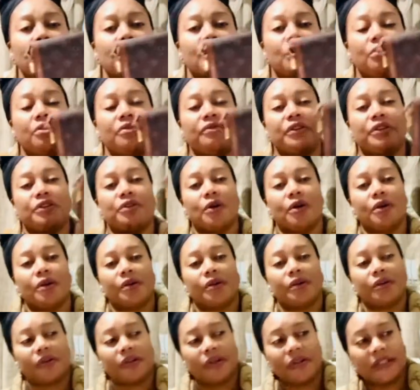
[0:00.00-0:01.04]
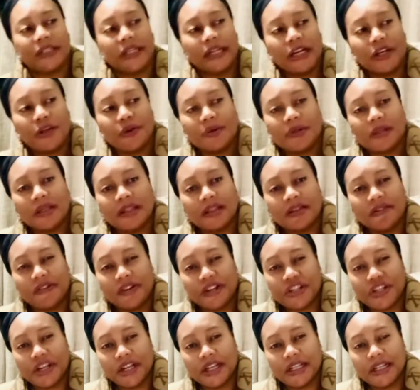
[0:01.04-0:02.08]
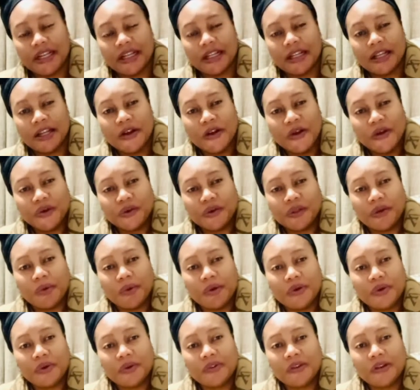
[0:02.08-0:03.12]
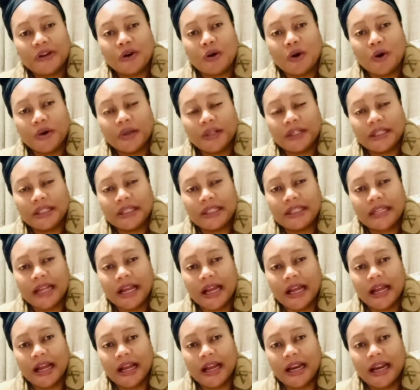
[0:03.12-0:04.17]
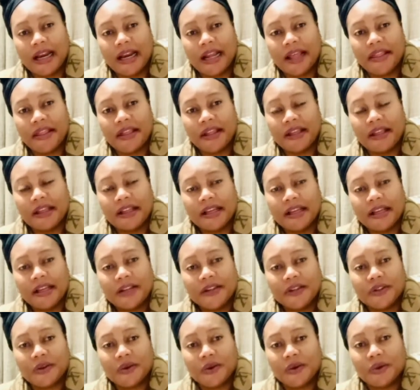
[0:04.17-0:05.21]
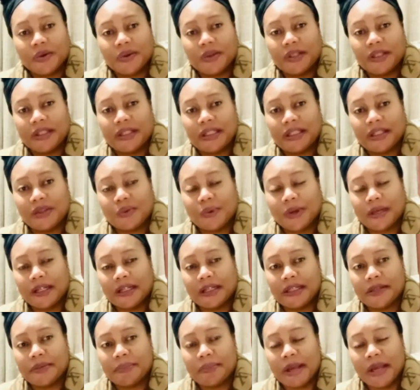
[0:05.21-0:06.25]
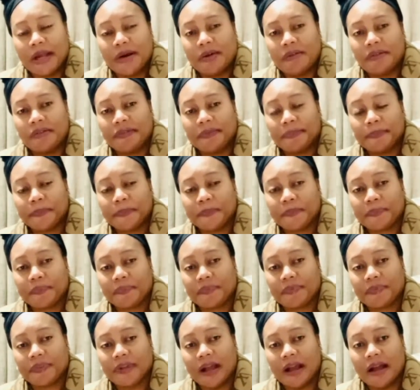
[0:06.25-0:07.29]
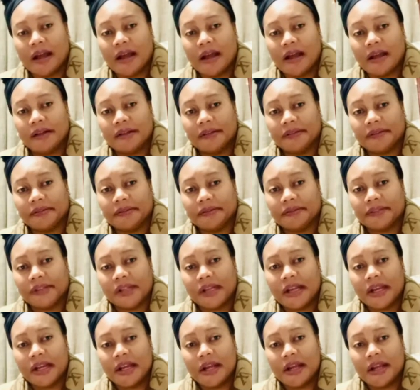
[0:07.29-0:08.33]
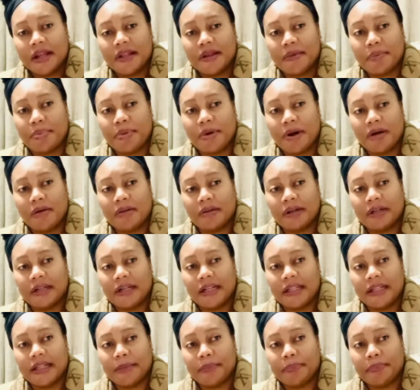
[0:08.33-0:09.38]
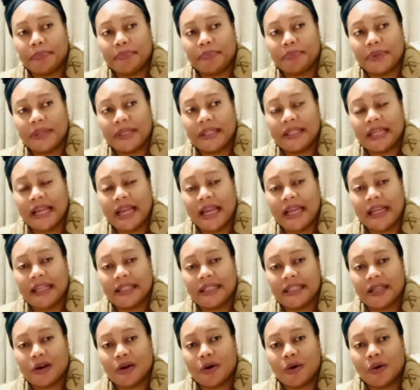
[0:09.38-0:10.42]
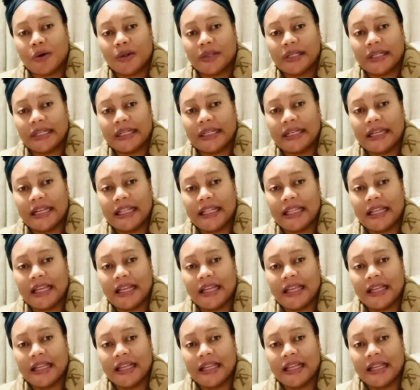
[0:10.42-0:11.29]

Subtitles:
Louis Vuitton started using the vachetta. So they were using coated leather. So this is what it's made of. The brown leather bit there is the coated leather.